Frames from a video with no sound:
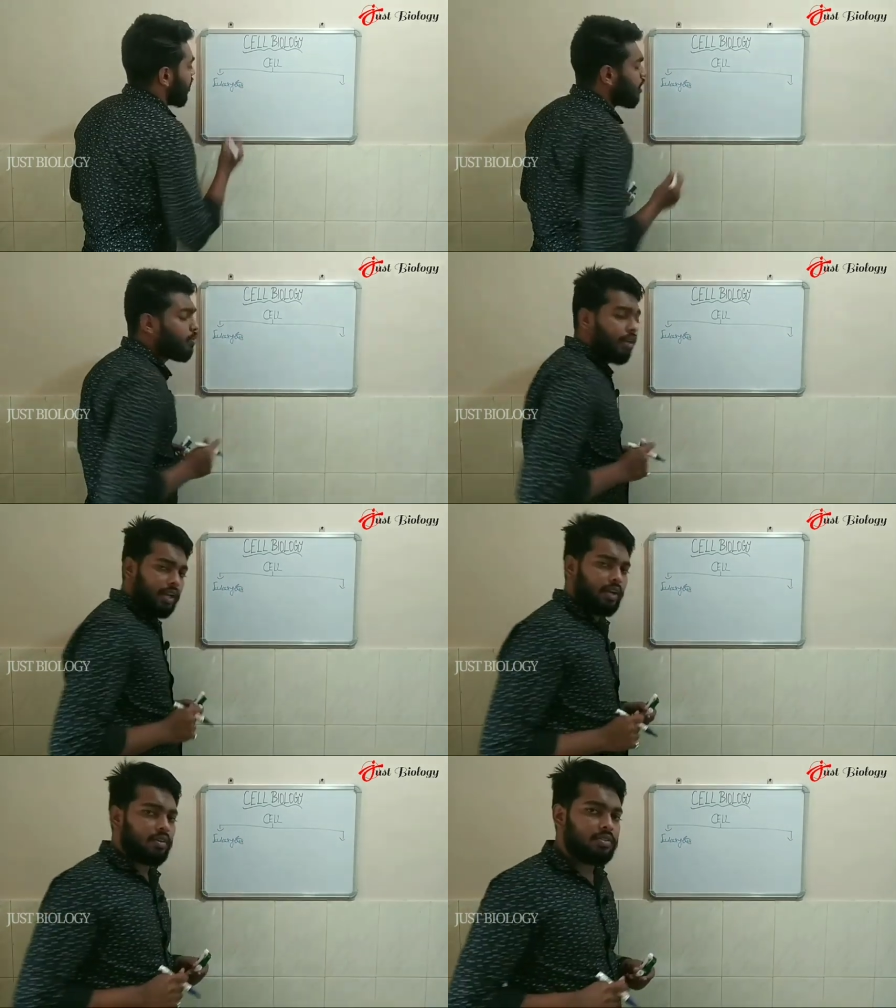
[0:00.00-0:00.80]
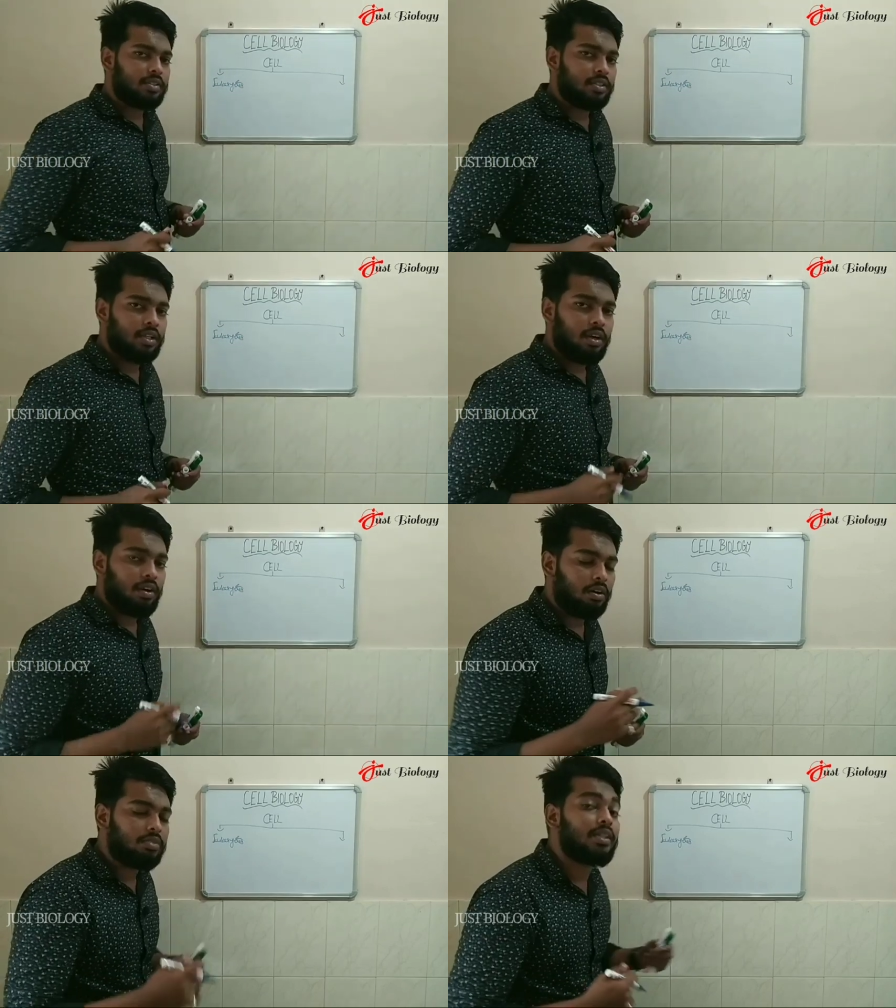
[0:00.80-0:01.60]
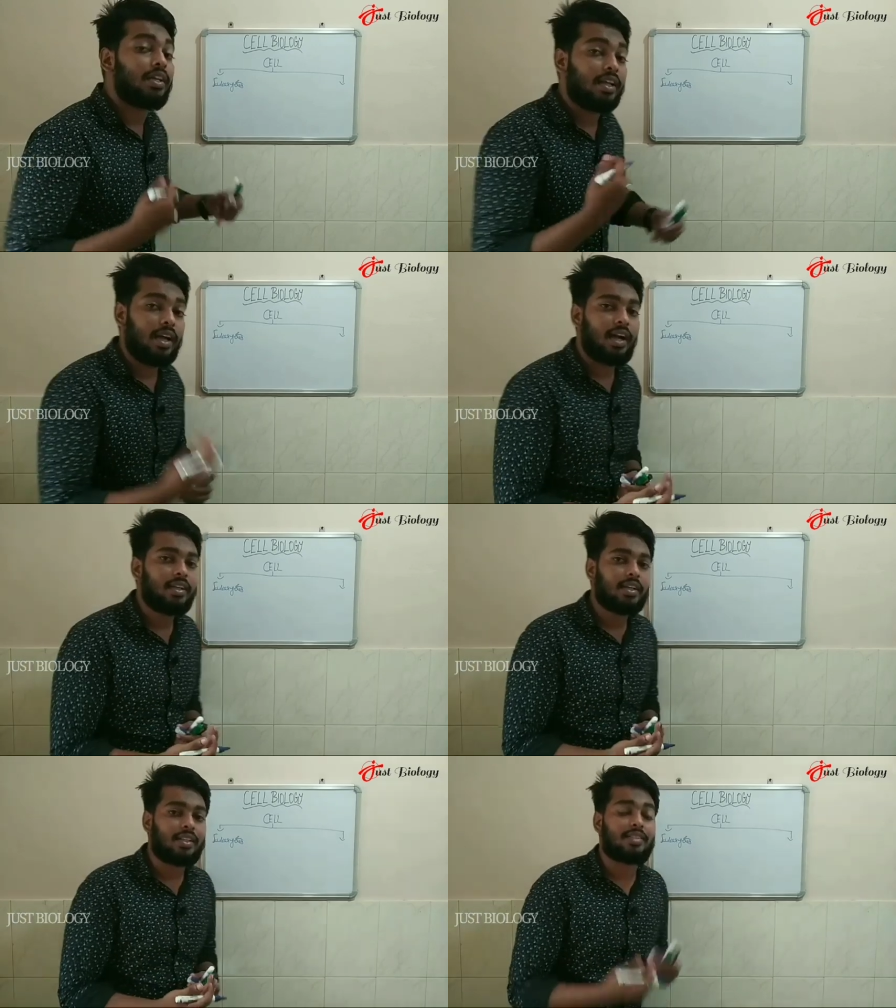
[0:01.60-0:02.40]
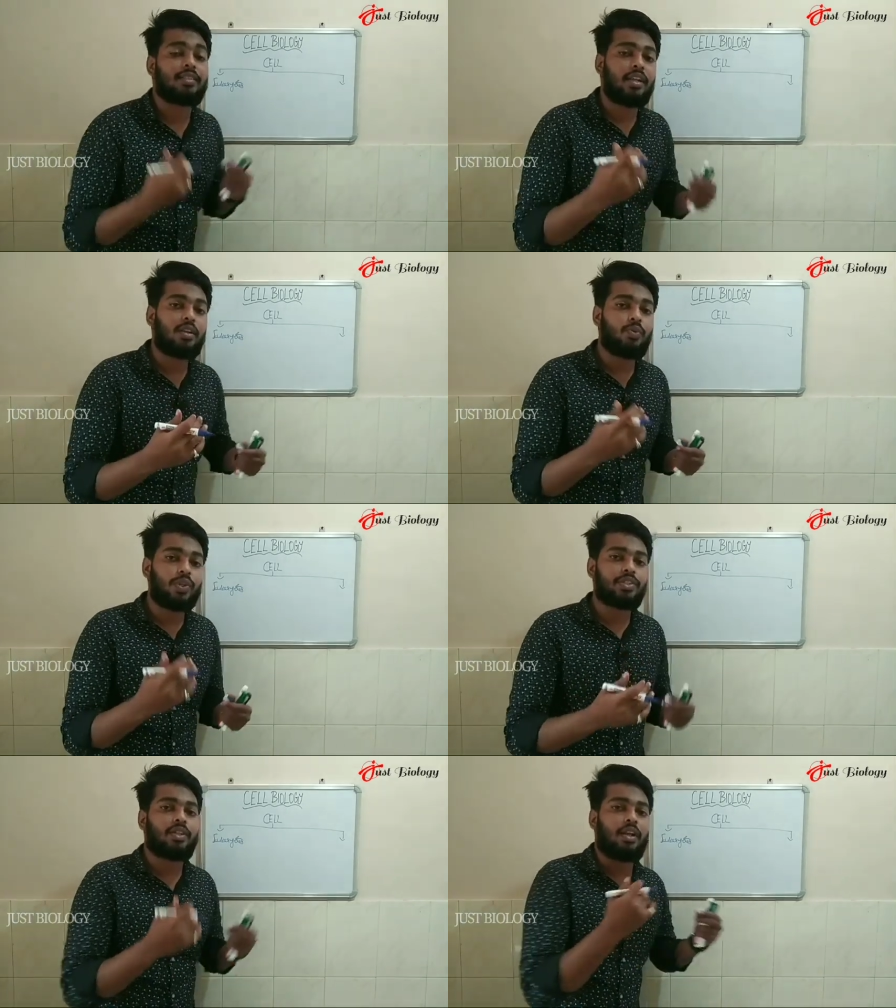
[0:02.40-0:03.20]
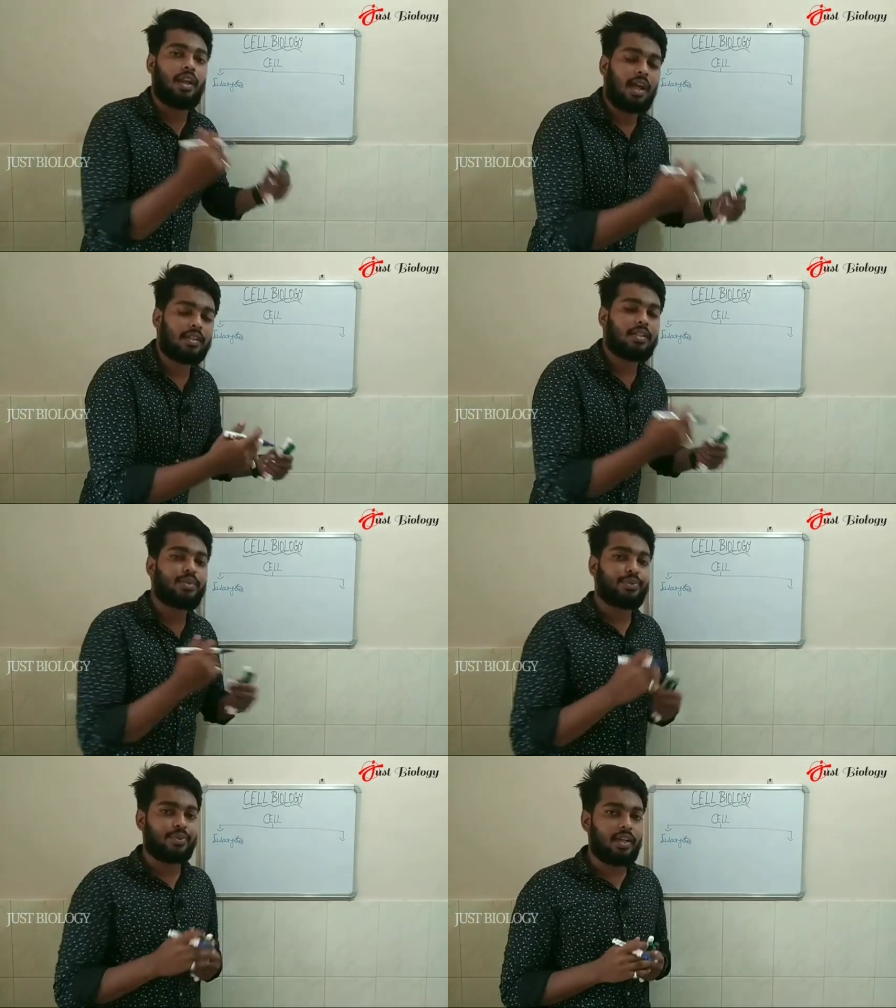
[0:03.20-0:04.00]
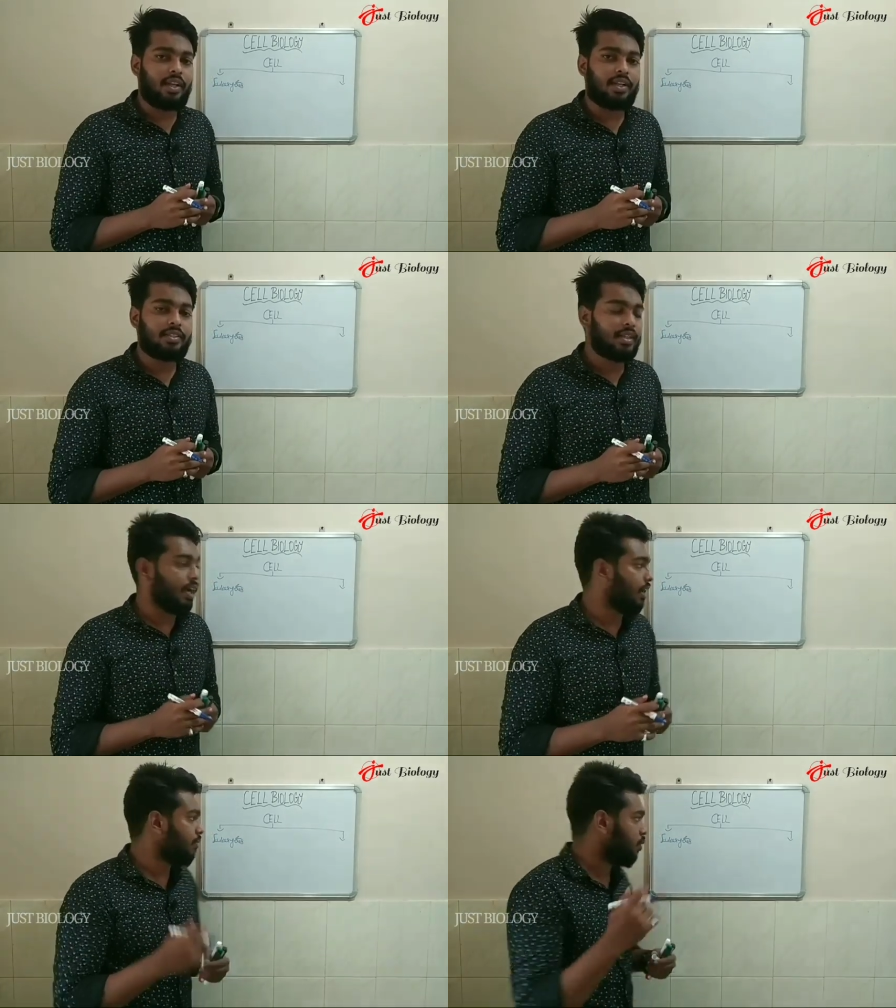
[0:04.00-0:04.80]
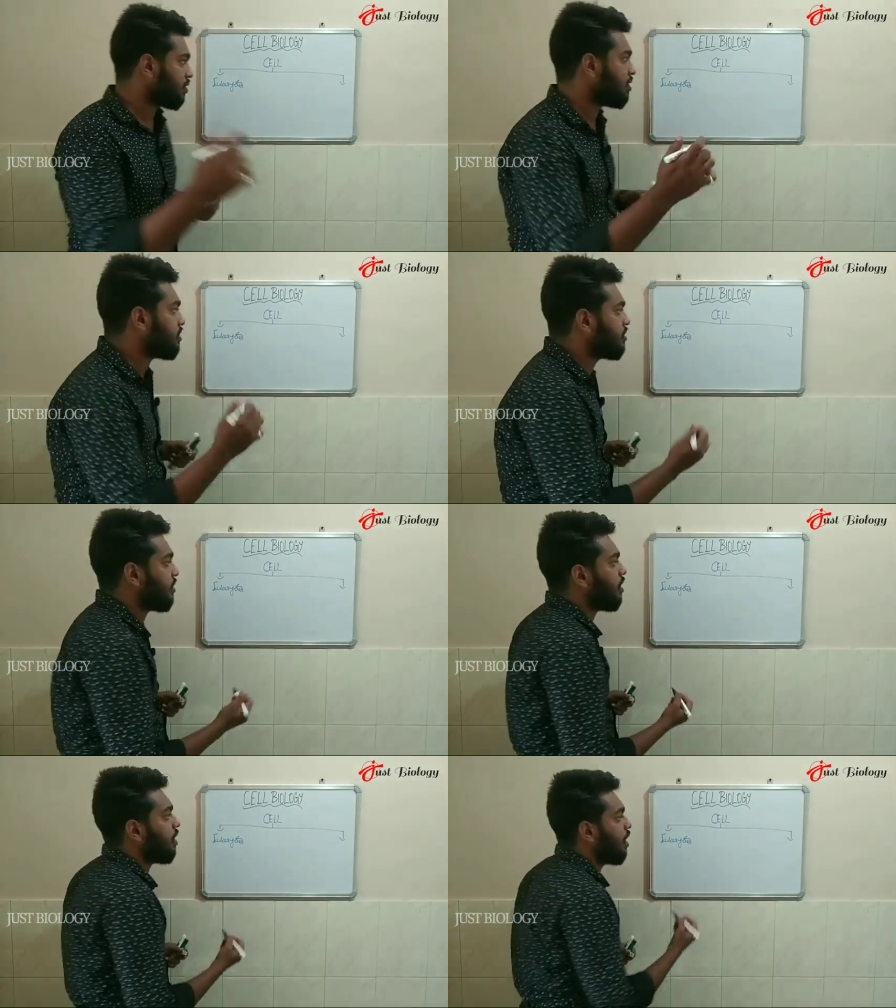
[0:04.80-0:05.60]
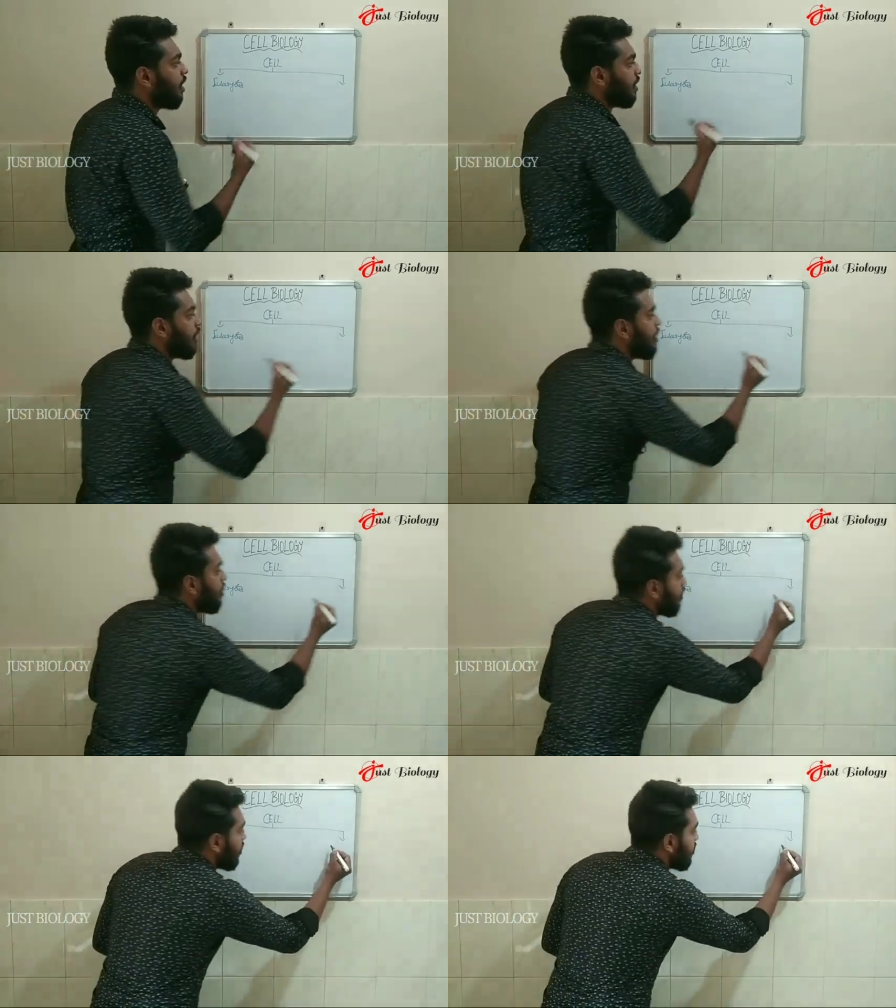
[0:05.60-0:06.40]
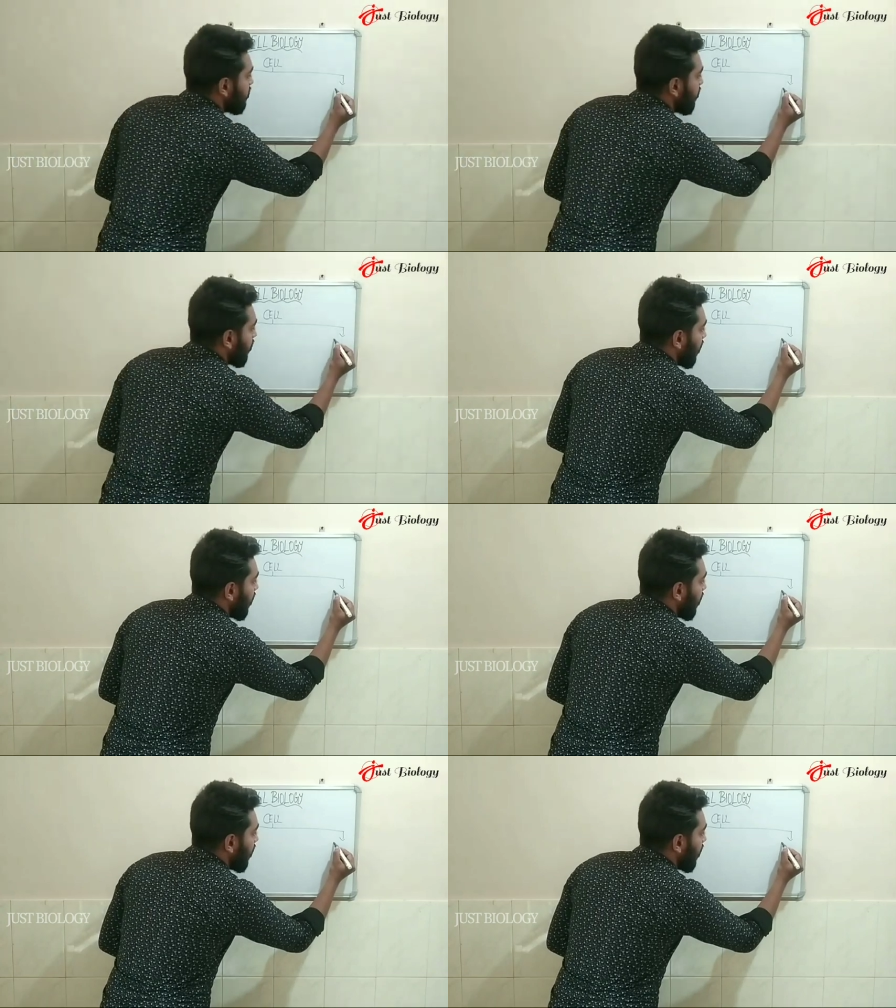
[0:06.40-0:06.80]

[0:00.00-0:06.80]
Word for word: Eukaryotes. On the other hand, the cell which lack the nucleus, and one such cell is known